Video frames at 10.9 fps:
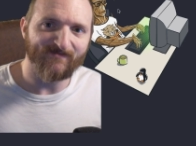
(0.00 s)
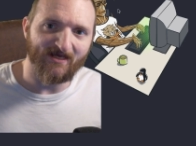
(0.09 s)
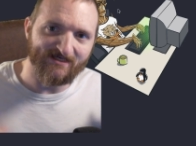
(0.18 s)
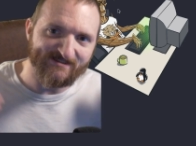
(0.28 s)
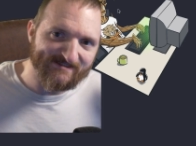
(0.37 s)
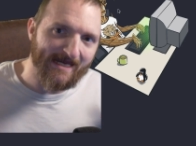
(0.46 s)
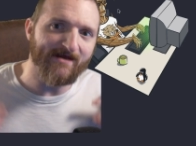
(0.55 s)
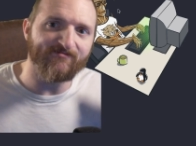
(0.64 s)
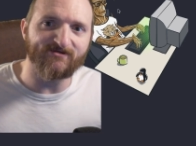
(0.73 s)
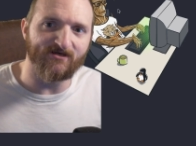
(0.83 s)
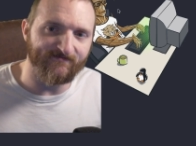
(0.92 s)

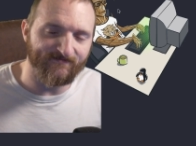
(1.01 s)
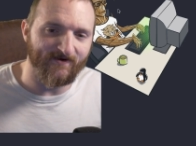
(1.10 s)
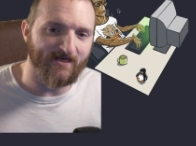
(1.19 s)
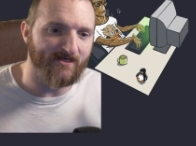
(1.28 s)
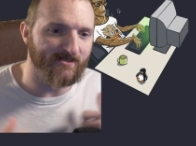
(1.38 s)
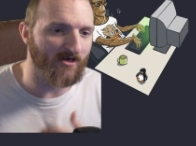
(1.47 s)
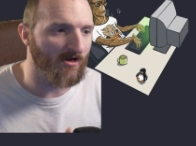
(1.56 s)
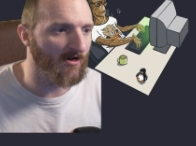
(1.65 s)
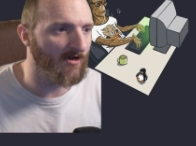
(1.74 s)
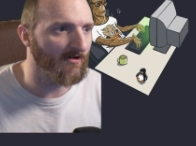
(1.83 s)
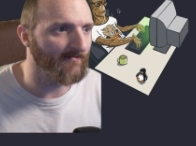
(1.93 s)
saved config
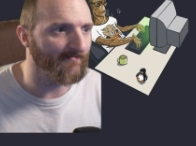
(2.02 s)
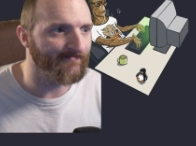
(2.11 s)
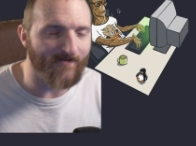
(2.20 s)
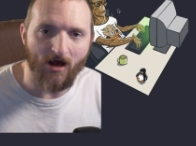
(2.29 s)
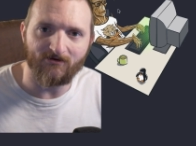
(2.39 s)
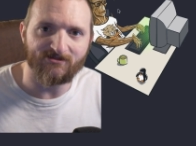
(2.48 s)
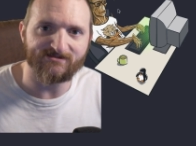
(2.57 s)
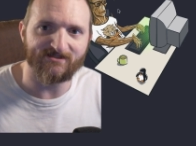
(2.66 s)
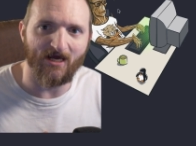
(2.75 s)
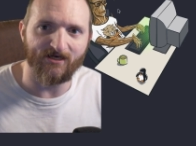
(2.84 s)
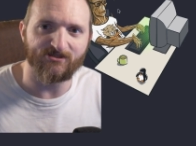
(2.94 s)
uh, file is
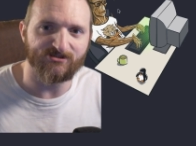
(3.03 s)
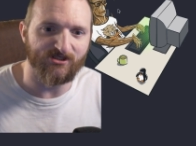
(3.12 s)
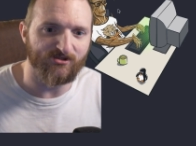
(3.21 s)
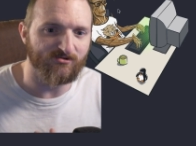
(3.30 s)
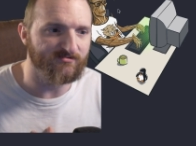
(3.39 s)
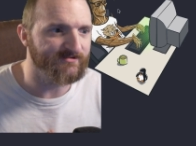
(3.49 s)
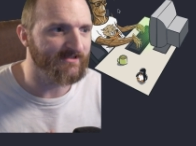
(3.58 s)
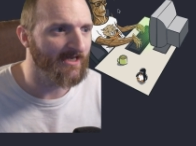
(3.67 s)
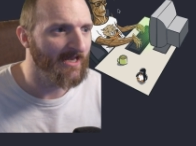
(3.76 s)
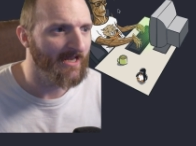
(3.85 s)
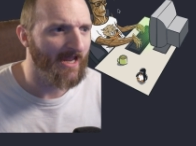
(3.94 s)
kind of used
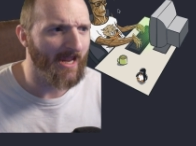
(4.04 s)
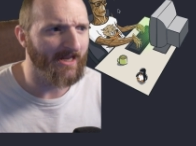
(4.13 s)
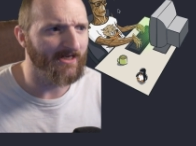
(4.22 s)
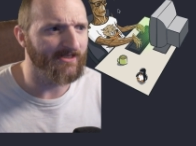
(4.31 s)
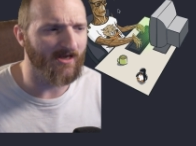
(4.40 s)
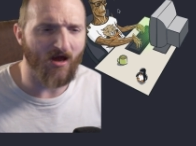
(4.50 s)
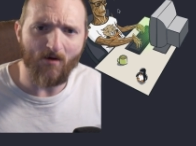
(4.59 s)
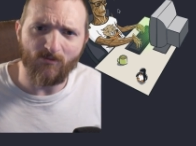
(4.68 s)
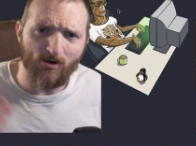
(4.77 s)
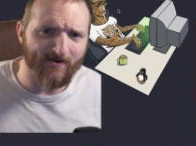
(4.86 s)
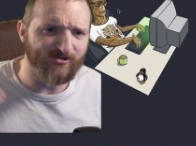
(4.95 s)
and uh, I'm
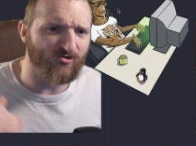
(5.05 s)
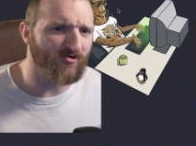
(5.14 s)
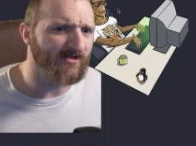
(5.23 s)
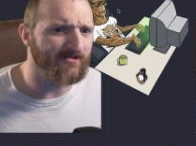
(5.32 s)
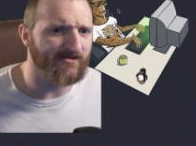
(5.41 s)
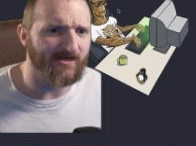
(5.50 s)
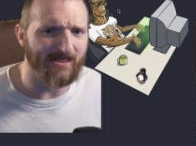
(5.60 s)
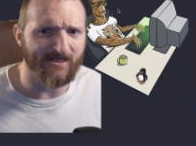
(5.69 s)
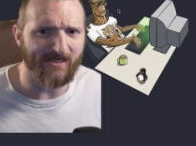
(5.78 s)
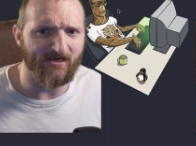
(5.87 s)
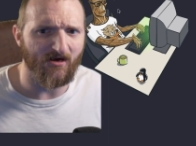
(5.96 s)
going to be doing it in a, in
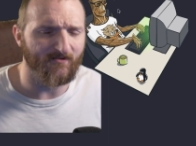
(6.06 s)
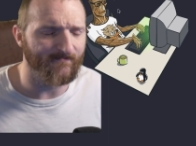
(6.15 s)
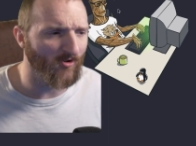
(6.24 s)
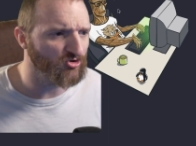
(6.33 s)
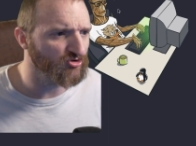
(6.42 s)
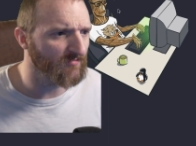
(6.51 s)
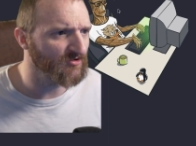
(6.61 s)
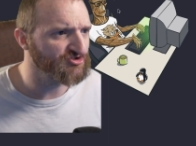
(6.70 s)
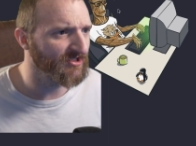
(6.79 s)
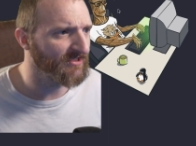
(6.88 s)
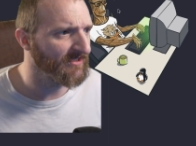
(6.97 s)
a uh, virtual
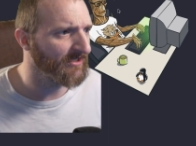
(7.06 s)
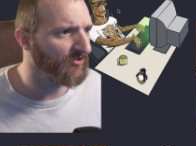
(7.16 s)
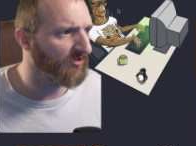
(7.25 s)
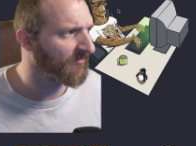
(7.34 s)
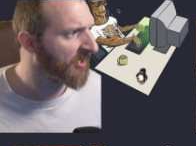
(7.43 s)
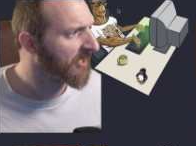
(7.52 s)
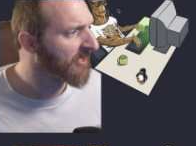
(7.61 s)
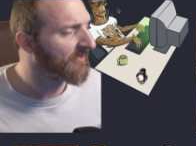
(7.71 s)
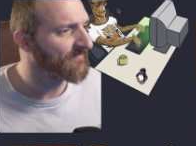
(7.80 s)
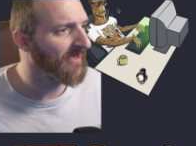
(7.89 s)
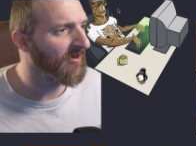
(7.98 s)
machine here.
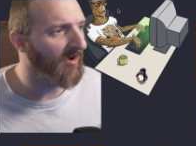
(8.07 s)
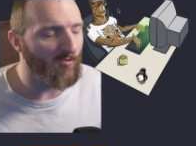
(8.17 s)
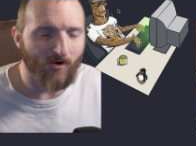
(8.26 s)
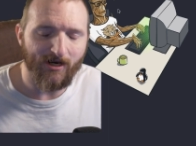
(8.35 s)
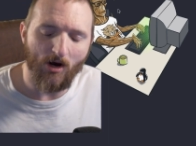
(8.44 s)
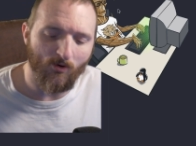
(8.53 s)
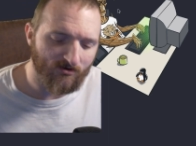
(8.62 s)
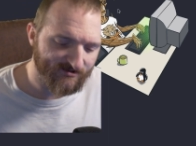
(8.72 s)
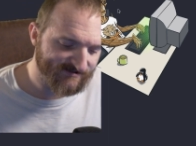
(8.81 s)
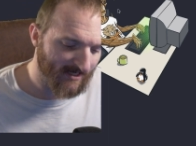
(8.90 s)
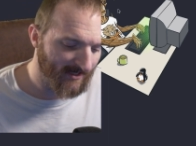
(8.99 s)
Now, uh, what I will
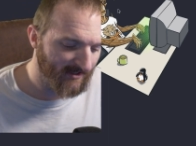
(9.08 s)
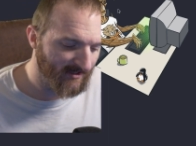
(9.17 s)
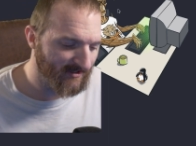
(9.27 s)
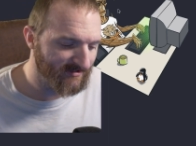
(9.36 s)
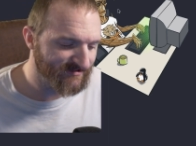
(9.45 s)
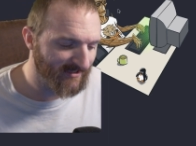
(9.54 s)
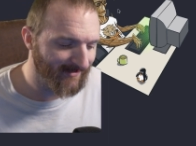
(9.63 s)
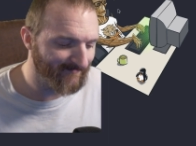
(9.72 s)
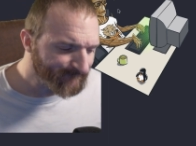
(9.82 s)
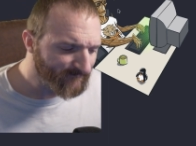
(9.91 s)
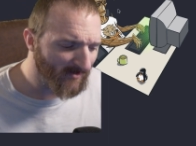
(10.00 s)
say is
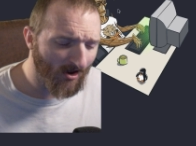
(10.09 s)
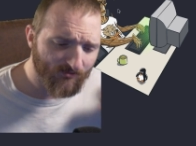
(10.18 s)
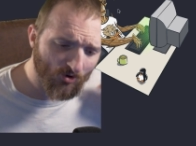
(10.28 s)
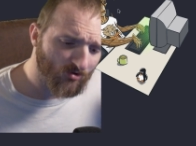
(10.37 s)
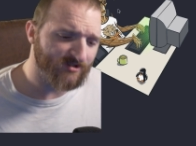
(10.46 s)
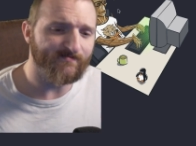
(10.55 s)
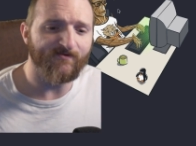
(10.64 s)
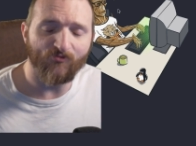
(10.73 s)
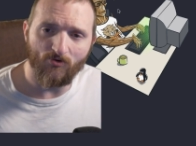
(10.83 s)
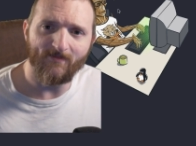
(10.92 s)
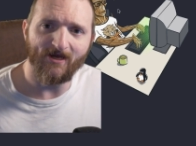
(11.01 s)
that, of course,
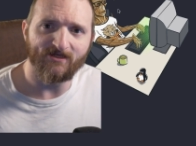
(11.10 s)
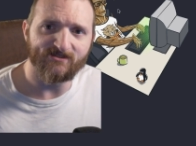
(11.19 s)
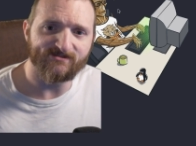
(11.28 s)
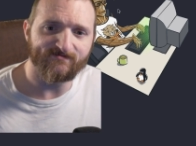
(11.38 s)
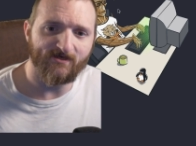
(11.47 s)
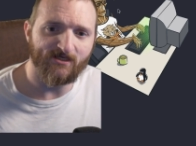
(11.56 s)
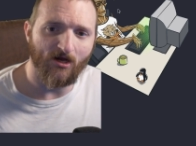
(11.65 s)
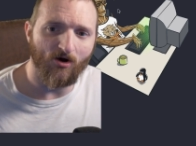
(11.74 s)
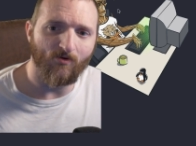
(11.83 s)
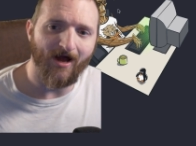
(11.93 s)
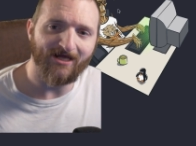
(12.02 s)
before making this
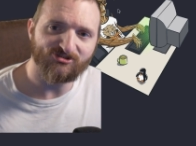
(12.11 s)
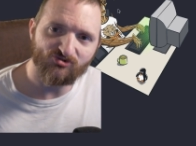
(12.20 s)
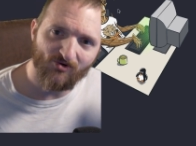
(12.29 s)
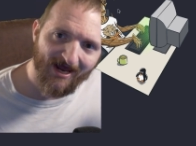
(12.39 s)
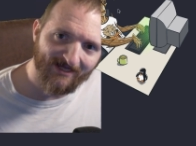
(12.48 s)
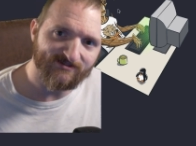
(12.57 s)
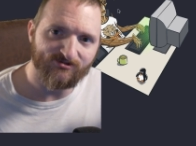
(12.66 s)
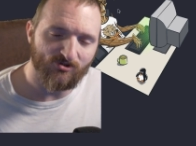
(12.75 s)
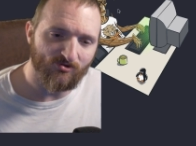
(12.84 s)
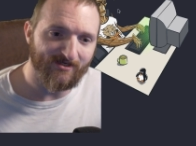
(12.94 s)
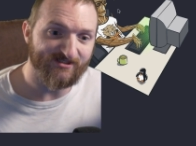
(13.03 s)
video, I tried to
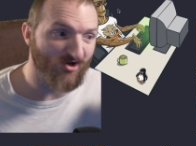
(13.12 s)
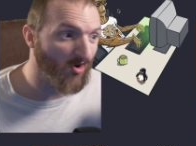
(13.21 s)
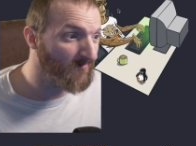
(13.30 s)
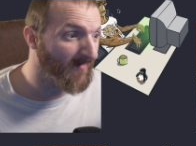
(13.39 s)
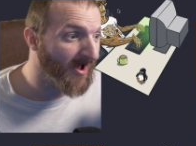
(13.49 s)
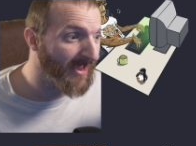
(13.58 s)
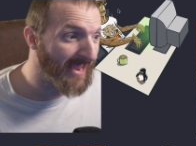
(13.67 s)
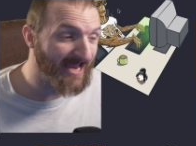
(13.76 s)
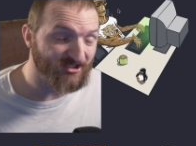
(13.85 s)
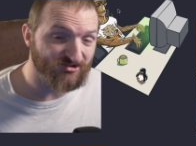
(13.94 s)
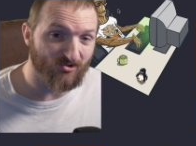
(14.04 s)
do this on my
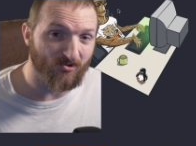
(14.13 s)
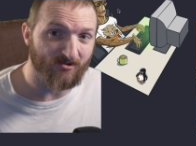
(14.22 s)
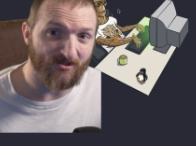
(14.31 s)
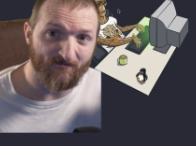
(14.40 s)
actual